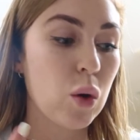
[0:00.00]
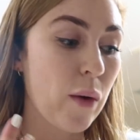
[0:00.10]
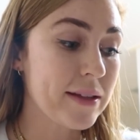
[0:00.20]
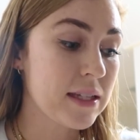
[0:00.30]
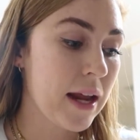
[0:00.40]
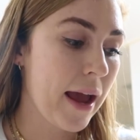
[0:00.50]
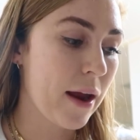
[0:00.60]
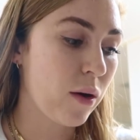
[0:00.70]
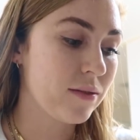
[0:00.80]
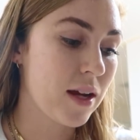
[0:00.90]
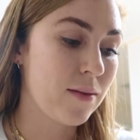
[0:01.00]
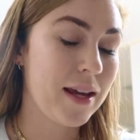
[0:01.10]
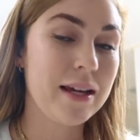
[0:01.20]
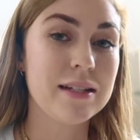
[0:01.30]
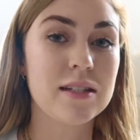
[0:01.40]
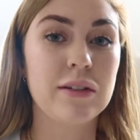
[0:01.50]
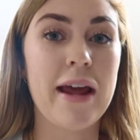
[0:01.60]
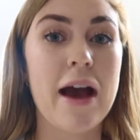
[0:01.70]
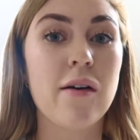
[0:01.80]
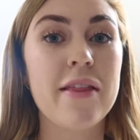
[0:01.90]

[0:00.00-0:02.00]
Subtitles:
went today, I don't have time to eat until now.